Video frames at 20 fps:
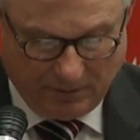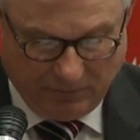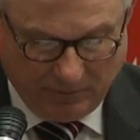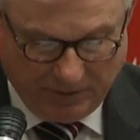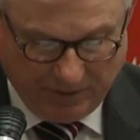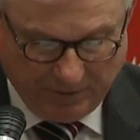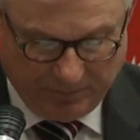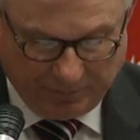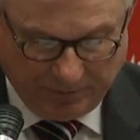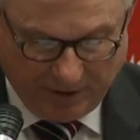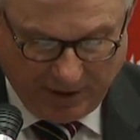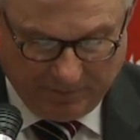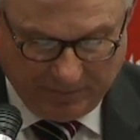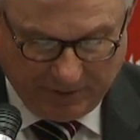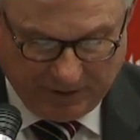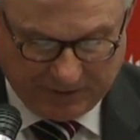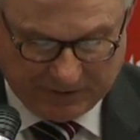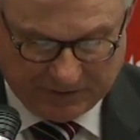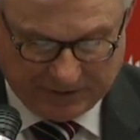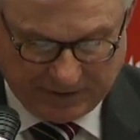When the Prime
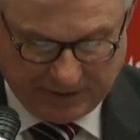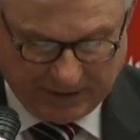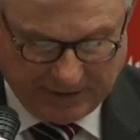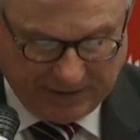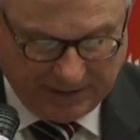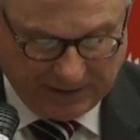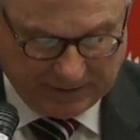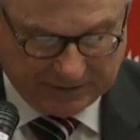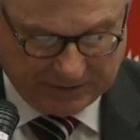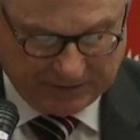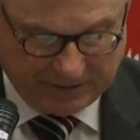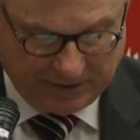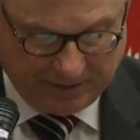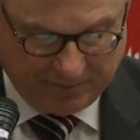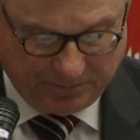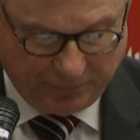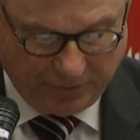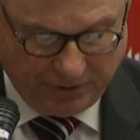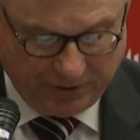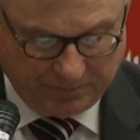Minister announced the
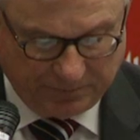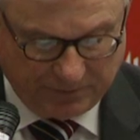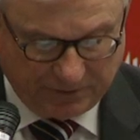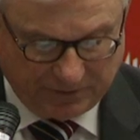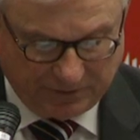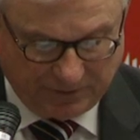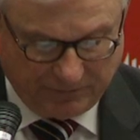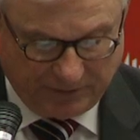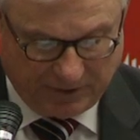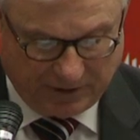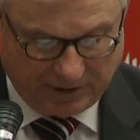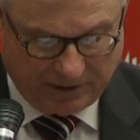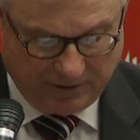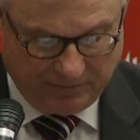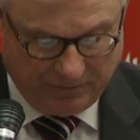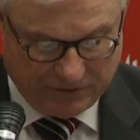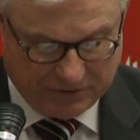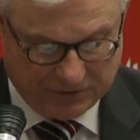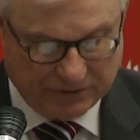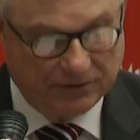appointment of the
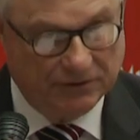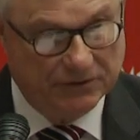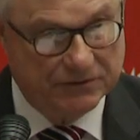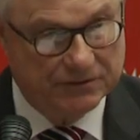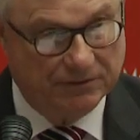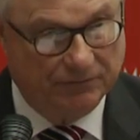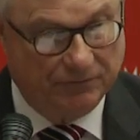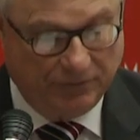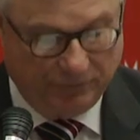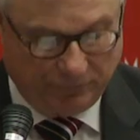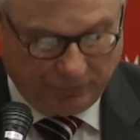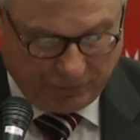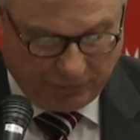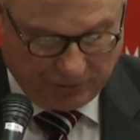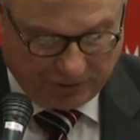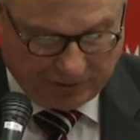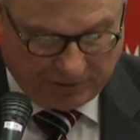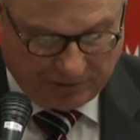commissioners of the Royal